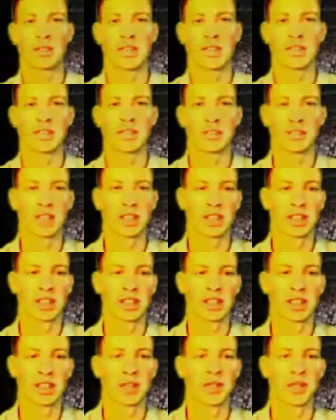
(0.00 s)
So guys, we
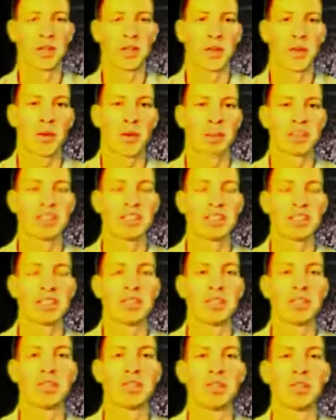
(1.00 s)
talked a little bit about what you
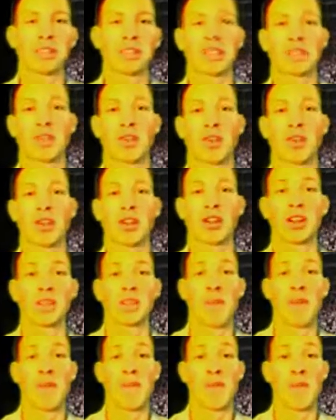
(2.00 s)
need to be doing as far
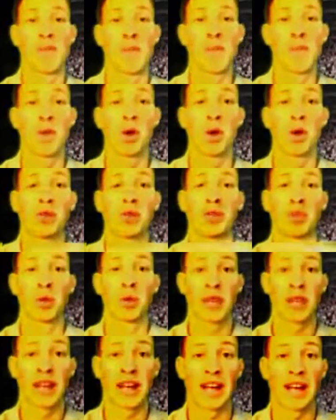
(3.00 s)
as the mode of
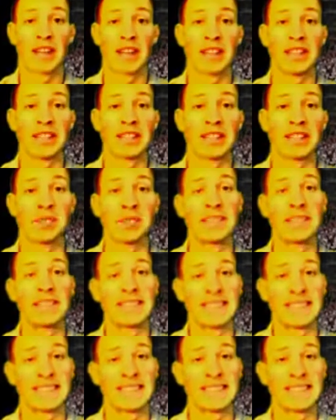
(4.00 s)
your workout needing to be
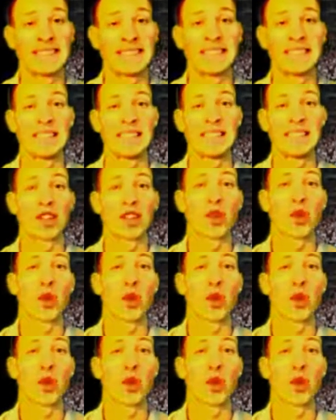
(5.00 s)
intensity,